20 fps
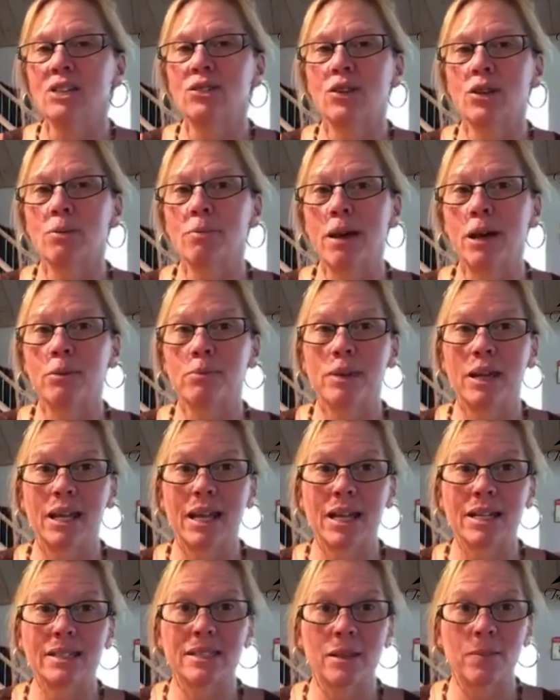So the mountain
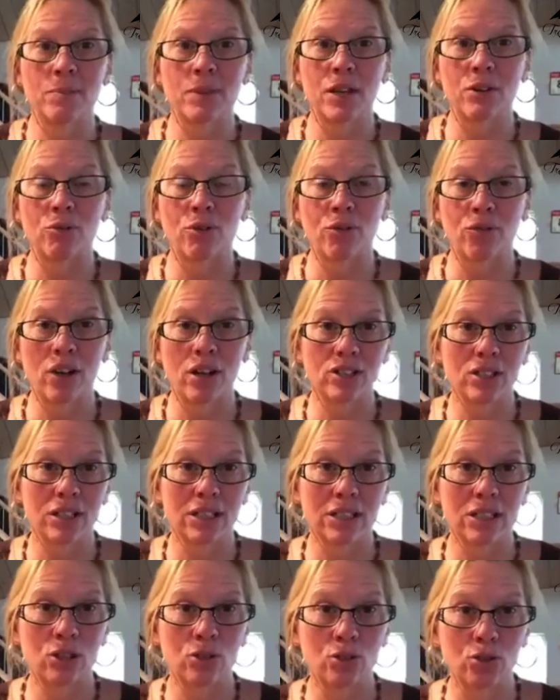man has something
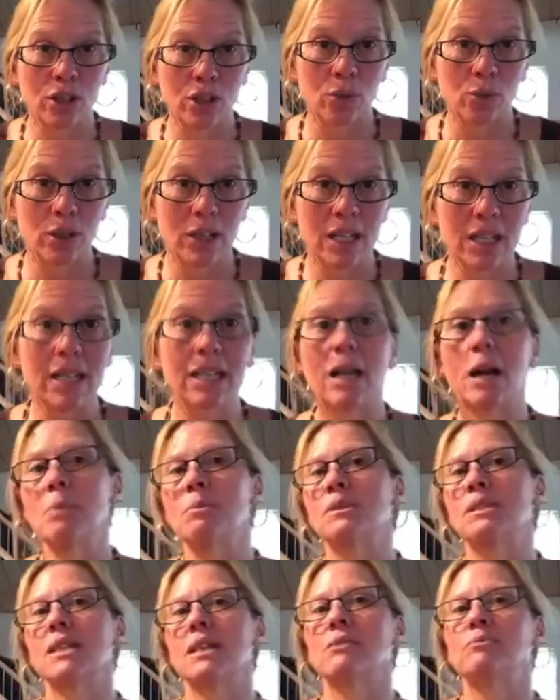refreshing to drink when he
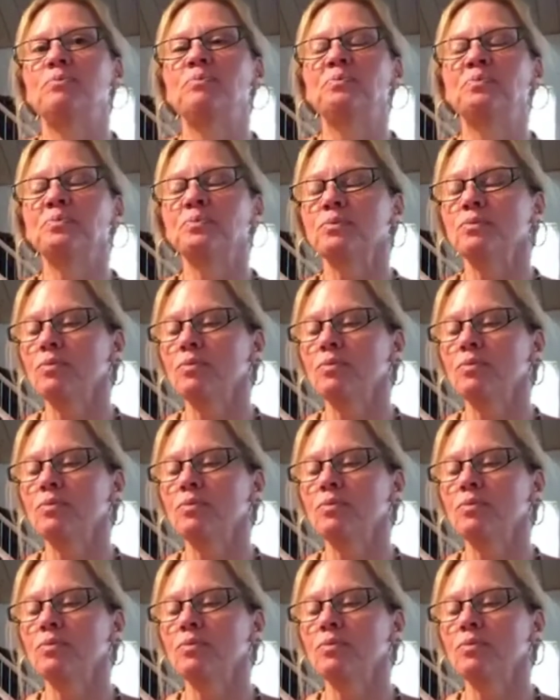comes in.